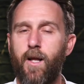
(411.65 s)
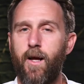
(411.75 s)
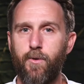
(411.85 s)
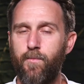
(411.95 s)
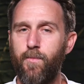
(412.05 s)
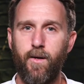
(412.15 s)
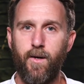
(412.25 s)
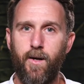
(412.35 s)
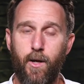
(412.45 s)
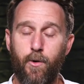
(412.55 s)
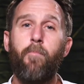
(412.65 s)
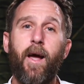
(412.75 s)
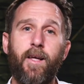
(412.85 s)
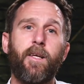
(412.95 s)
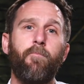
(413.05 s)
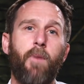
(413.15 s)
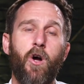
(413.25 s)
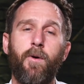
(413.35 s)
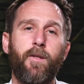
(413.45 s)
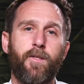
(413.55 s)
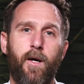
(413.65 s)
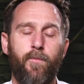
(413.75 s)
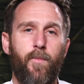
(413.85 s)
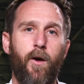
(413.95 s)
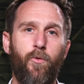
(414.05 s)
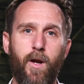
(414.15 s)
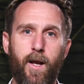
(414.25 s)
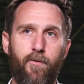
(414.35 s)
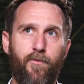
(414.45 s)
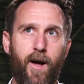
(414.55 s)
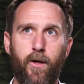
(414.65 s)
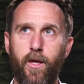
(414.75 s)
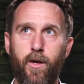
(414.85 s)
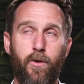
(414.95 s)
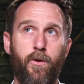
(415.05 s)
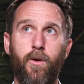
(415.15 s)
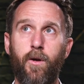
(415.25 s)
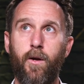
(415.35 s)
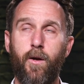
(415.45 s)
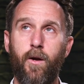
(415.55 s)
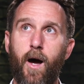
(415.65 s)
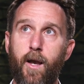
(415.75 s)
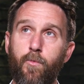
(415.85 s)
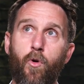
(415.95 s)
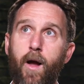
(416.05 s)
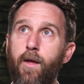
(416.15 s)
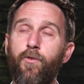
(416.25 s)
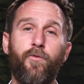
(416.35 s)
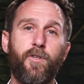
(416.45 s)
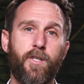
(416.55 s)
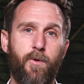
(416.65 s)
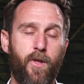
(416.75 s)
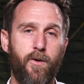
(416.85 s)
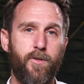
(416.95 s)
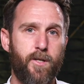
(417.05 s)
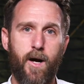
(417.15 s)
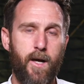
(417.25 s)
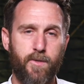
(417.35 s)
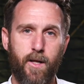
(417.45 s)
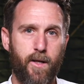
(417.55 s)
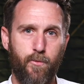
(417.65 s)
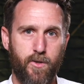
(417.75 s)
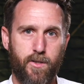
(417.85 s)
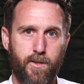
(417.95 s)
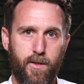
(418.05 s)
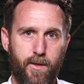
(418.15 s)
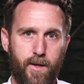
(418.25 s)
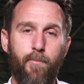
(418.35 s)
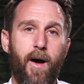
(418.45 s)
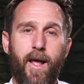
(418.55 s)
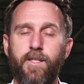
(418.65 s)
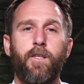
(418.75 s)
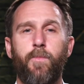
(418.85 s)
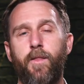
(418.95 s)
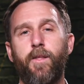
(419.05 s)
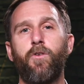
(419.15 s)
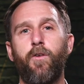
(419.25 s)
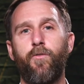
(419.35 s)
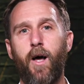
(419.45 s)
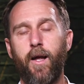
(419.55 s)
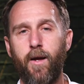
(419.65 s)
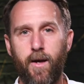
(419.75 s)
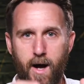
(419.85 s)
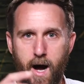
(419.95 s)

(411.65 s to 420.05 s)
Like there were there were amazing moments, and I I really value and I'm grateful for some of those times. Like it was amazing to be in the sort of like